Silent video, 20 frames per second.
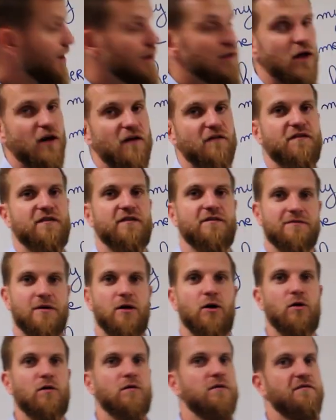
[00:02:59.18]
Love,
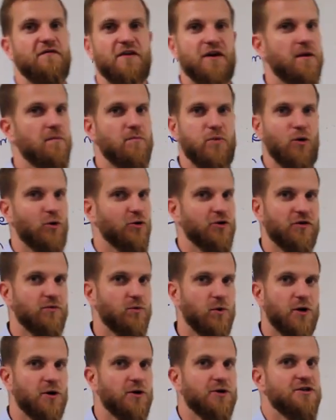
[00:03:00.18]
oh, very
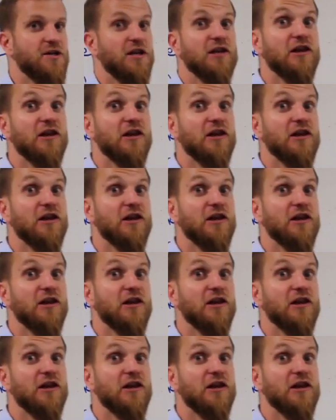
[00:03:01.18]
important word.